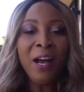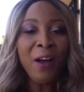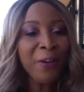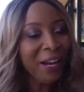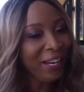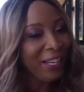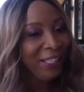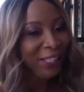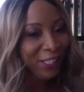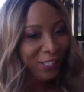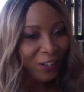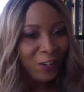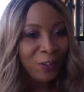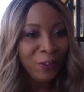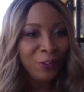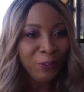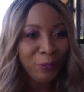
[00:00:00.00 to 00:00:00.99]
All right,
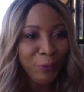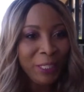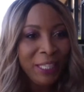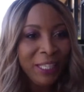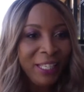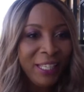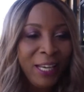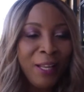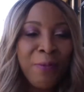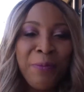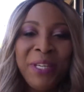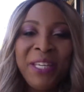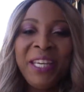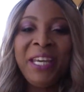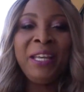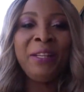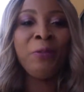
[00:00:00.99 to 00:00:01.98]
so we can
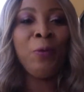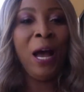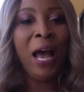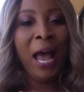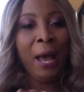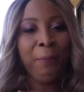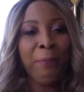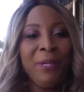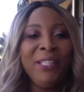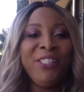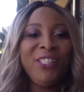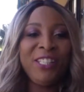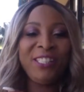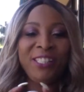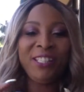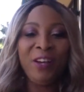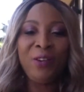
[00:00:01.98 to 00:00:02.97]
begin. What happened
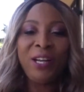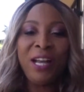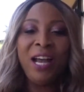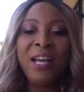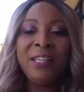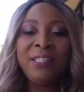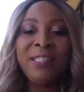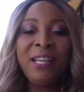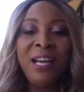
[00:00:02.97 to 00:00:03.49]
just now, guys?